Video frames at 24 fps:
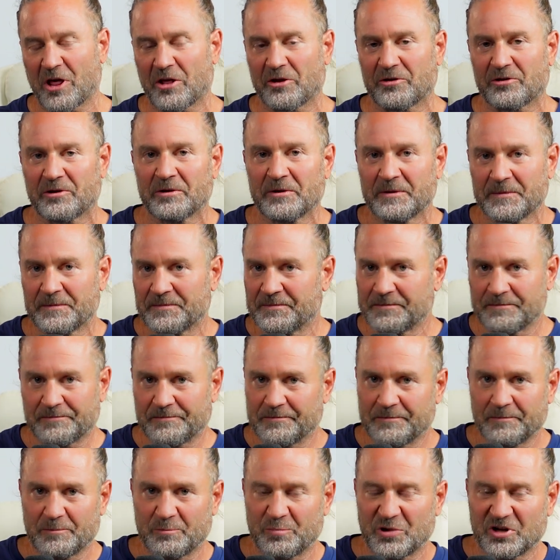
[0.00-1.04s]
other
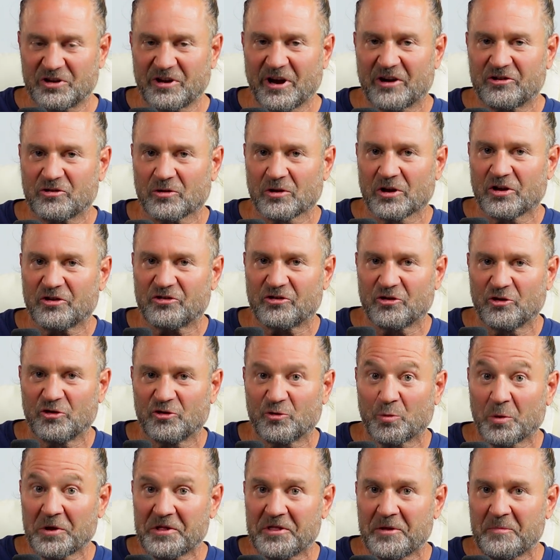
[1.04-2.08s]
potential
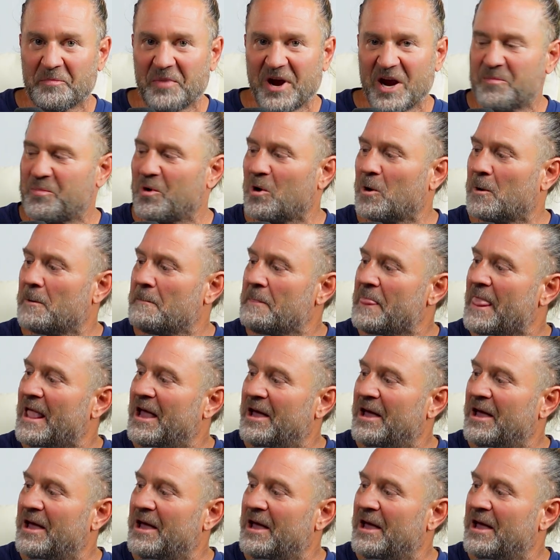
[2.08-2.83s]
issues with the paper,